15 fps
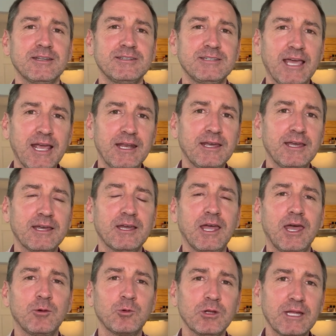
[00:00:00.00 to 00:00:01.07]
dating
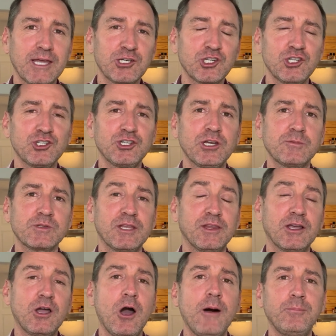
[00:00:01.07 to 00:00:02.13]
and relationships and the
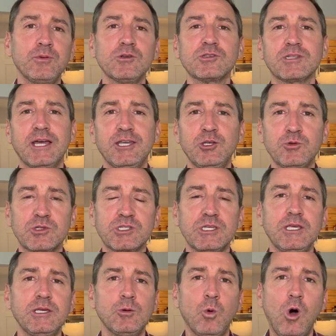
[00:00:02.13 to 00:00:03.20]
couples that you
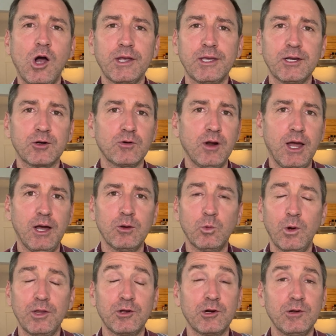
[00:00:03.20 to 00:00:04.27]
see walking around,
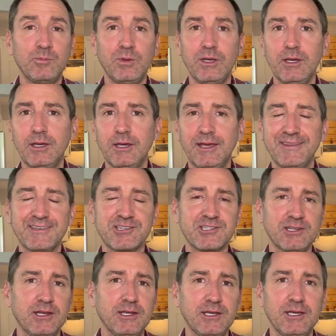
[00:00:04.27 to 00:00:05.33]
whether it be in the
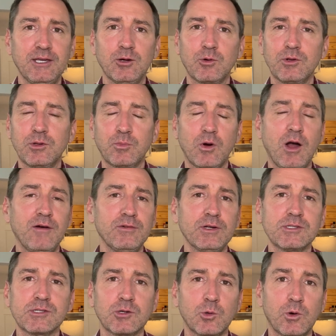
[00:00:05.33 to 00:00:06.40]
city or in the
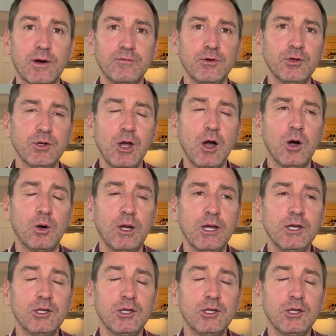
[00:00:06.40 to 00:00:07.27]
province or wherever you go.